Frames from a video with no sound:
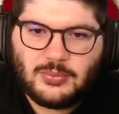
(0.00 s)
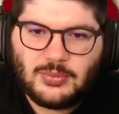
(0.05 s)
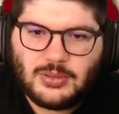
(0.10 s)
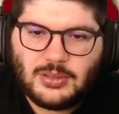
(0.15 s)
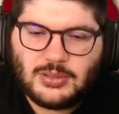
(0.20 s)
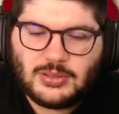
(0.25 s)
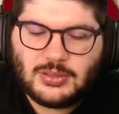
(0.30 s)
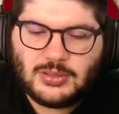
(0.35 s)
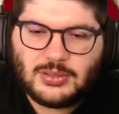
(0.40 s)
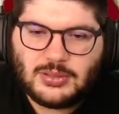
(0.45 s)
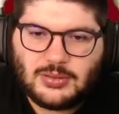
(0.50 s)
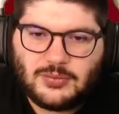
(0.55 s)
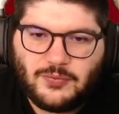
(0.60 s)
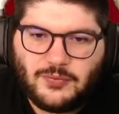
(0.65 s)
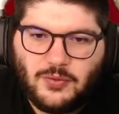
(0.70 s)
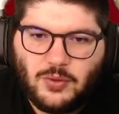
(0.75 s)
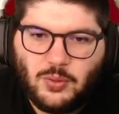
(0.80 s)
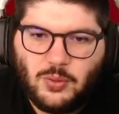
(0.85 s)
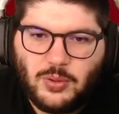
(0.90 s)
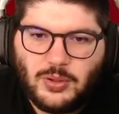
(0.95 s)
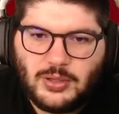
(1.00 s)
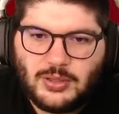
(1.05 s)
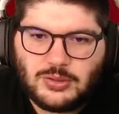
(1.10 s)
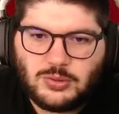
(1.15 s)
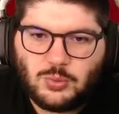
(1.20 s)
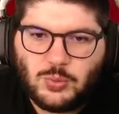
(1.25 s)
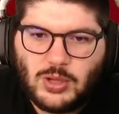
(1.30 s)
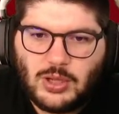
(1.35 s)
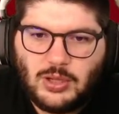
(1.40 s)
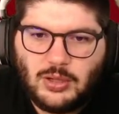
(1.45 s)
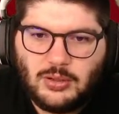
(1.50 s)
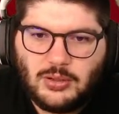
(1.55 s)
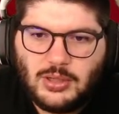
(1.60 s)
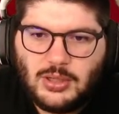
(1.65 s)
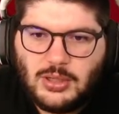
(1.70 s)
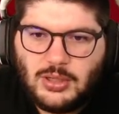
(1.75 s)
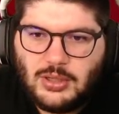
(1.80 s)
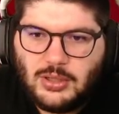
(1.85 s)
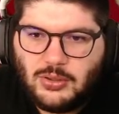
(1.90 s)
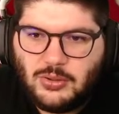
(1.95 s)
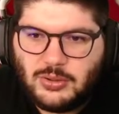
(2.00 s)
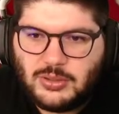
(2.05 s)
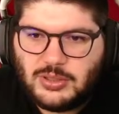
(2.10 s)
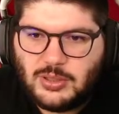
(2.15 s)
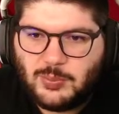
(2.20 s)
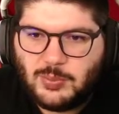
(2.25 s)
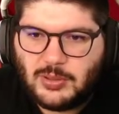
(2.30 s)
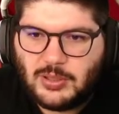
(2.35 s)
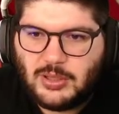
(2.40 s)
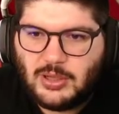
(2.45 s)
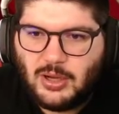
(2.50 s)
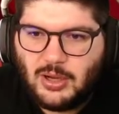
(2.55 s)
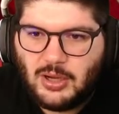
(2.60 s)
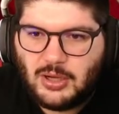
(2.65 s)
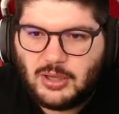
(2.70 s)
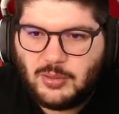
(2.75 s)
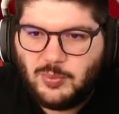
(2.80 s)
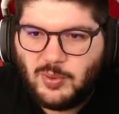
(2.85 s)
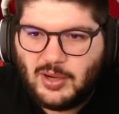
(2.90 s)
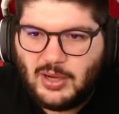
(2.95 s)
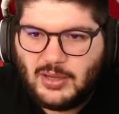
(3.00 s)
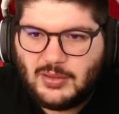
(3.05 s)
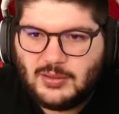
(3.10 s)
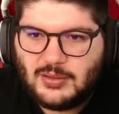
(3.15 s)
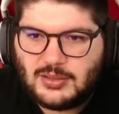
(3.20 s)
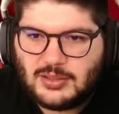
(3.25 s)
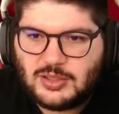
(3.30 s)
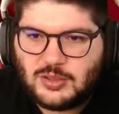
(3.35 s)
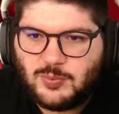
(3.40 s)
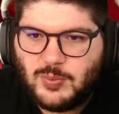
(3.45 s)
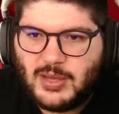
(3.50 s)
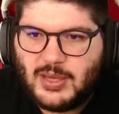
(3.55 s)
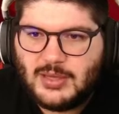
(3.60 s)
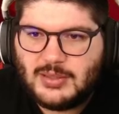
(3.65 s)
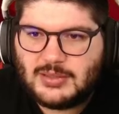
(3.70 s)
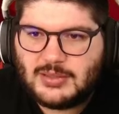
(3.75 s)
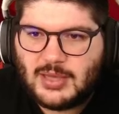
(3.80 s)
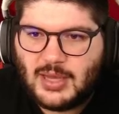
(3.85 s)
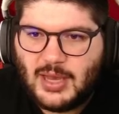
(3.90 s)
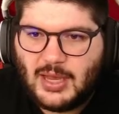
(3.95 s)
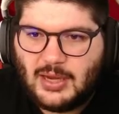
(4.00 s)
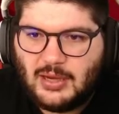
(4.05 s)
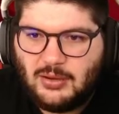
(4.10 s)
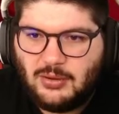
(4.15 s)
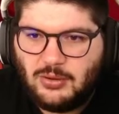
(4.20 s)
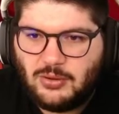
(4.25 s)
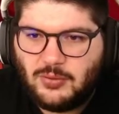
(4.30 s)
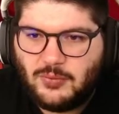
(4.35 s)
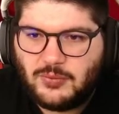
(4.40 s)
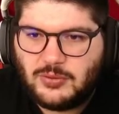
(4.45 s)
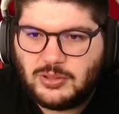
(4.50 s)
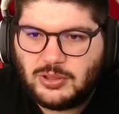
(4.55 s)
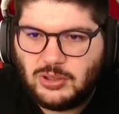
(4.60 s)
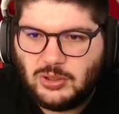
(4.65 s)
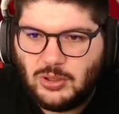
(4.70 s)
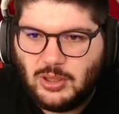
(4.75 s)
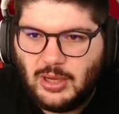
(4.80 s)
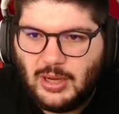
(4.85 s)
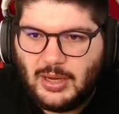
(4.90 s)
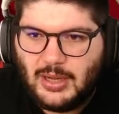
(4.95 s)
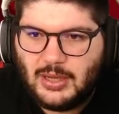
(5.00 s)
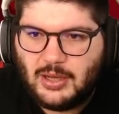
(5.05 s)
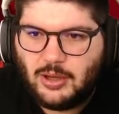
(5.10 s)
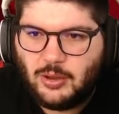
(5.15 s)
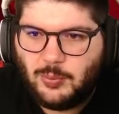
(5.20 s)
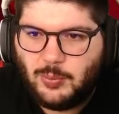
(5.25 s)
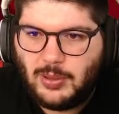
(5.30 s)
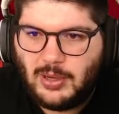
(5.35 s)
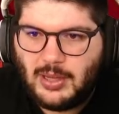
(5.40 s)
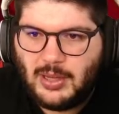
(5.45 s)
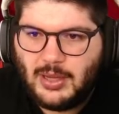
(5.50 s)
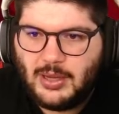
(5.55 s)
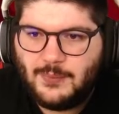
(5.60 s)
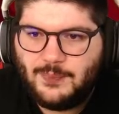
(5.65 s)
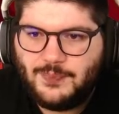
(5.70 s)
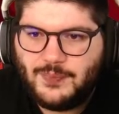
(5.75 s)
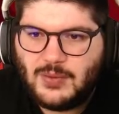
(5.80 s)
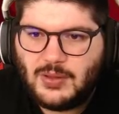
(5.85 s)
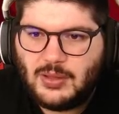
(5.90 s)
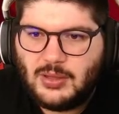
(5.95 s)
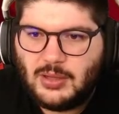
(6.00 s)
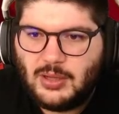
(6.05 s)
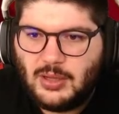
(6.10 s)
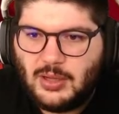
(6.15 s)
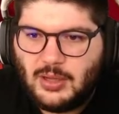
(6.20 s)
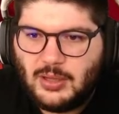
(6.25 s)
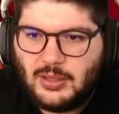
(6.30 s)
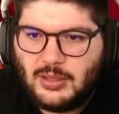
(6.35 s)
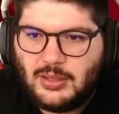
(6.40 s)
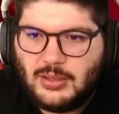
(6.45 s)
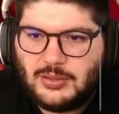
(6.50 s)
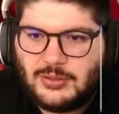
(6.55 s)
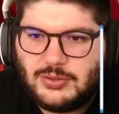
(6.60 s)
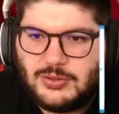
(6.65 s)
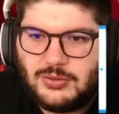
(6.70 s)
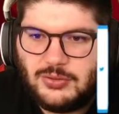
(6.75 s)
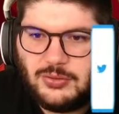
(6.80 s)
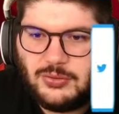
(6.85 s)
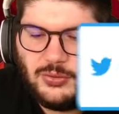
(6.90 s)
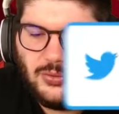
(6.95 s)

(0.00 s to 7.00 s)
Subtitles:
This forward as well could typically occupy this space and look to link play into